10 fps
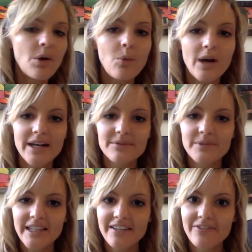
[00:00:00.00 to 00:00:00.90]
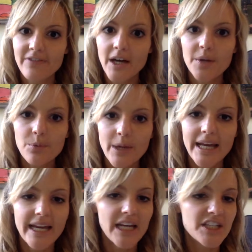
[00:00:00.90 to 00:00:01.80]
one really fun
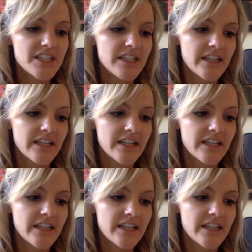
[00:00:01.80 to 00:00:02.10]
way to